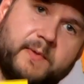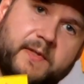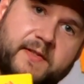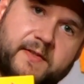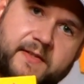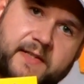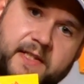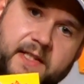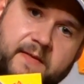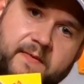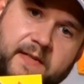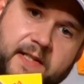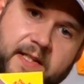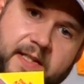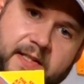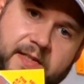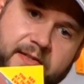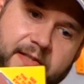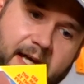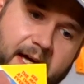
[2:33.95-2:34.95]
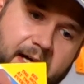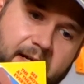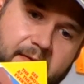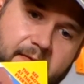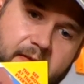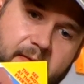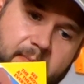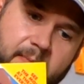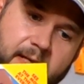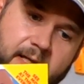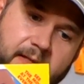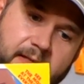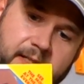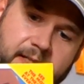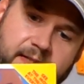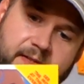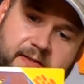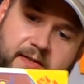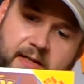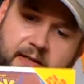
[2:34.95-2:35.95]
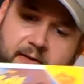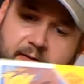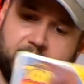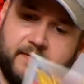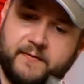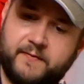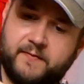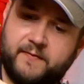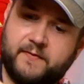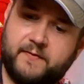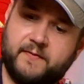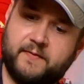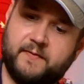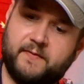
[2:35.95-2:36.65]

you received inside of the meal itself.